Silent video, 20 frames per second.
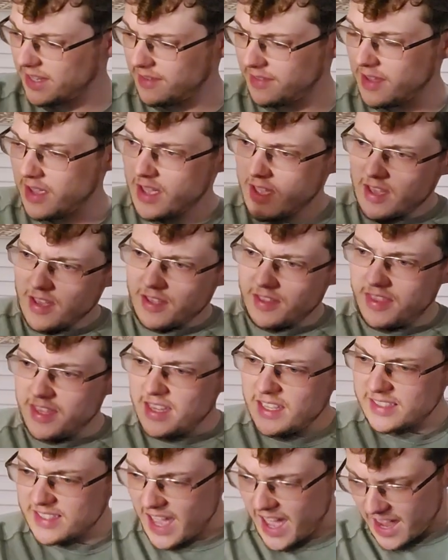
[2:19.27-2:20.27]
And
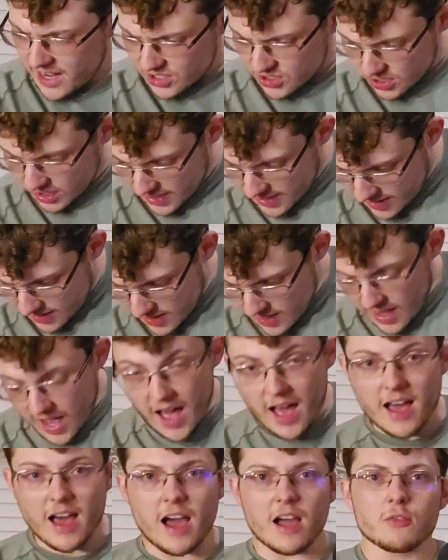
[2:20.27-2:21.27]
these actually,
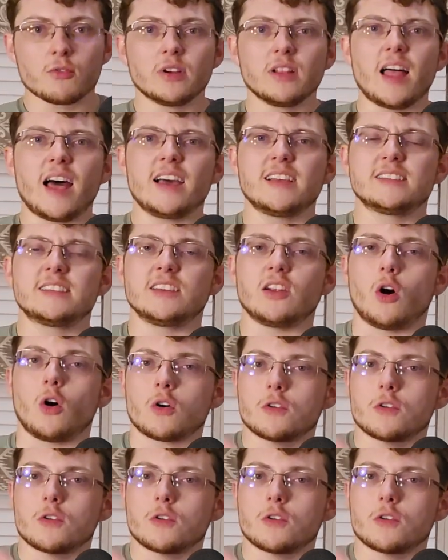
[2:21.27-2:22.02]
I realize that